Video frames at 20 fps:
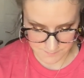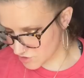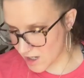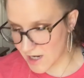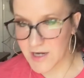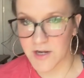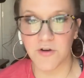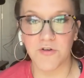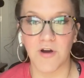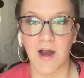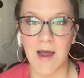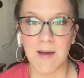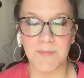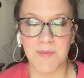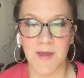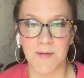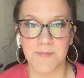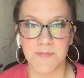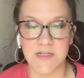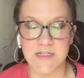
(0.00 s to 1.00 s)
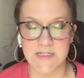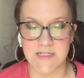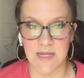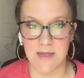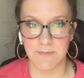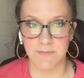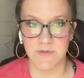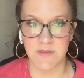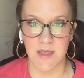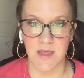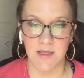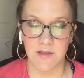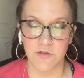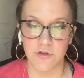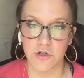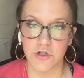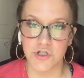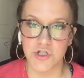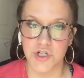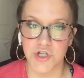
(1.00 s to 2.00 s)
try to grab them the same thing.
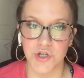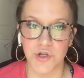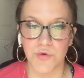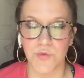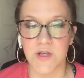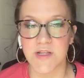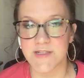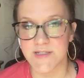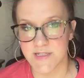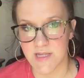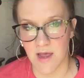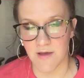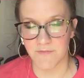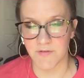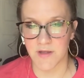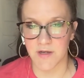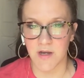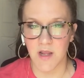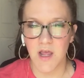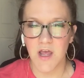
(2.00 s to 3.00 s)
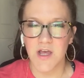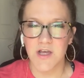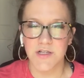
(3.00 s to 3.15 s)
They're two and seven.